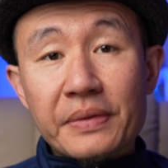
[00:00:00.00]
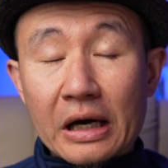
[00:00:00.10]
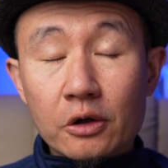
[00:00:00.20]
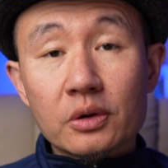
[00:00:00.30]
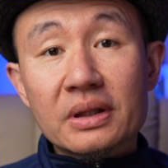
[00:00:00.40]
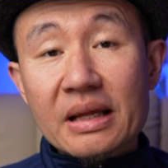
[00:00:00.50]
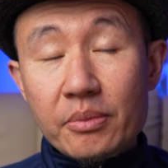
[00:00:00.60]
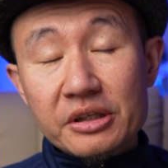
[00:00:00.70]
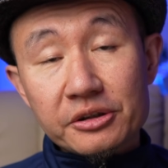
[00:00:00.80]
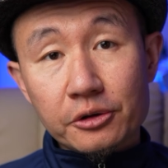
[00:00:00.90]
Now let
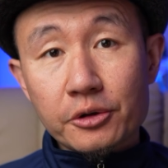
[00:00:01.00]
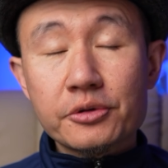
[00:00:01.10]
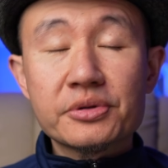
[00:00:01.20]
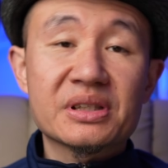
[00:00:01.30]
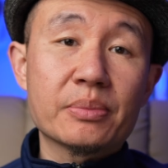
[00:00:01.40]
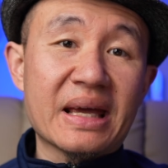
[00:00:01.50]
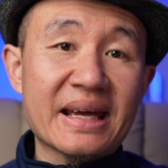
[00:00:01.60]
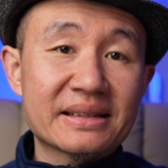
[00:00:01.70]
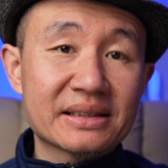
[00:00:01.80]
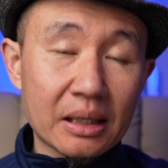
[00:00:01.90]
me show you some
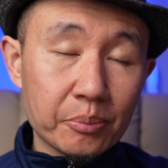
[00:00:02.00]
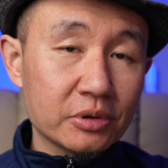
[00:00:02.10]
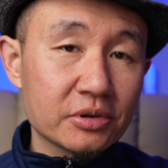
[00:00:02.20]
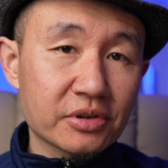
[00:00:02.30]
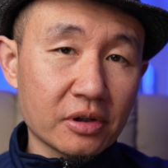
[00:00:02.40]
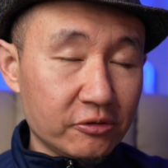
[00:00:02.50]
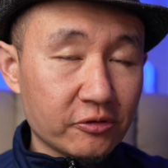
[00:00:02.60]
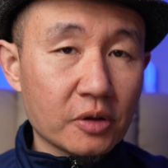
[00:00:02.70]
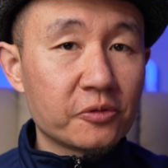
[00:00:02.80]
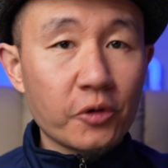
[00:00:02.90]
examples of
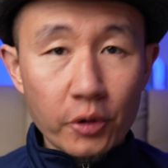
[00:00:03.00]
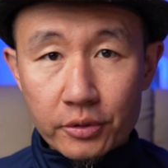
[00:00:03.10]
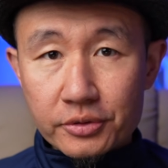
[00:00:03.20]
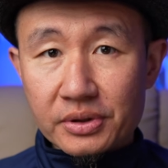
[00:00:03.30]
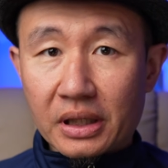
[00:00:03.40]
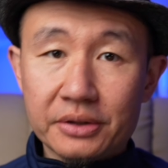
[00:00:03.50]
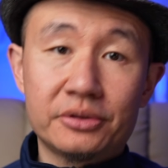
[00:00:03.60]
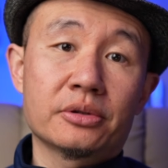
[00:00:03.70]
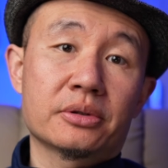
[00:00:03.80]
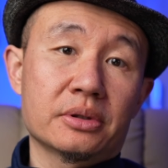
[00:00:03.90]
photos I
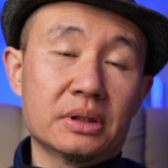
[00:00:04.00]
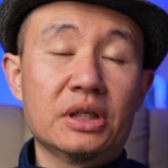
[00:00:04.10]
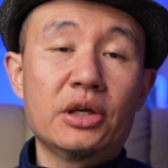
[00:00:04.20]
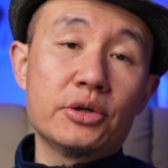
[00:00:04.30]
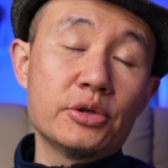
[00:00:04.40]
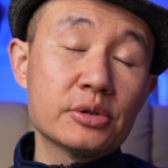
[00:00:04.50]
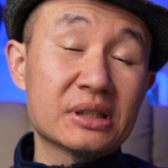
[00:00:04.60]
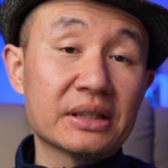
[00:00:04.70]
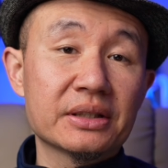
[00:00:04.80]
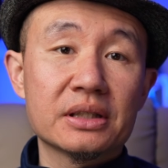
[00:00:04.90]
took
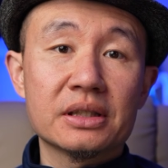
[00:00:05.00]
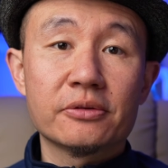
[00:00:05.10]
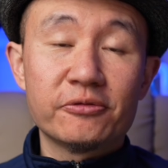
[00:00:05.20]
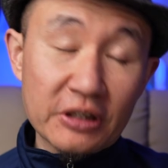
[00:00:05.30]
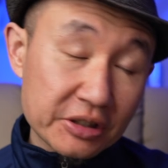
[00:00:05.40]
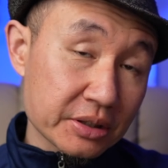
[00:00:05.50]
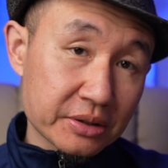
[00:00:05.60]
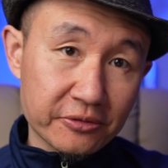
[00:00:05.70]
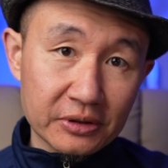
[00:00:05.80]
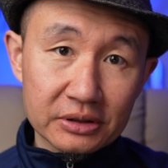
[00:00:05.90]
using the vintage
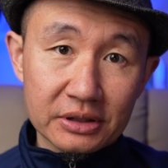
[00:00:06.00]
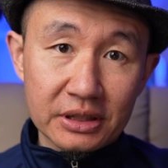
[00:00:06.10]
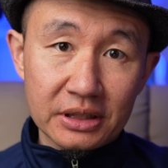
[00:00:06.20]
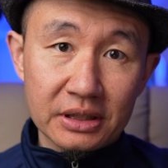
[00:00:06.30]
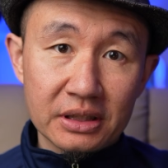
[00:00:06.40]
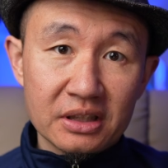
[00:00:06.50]
filter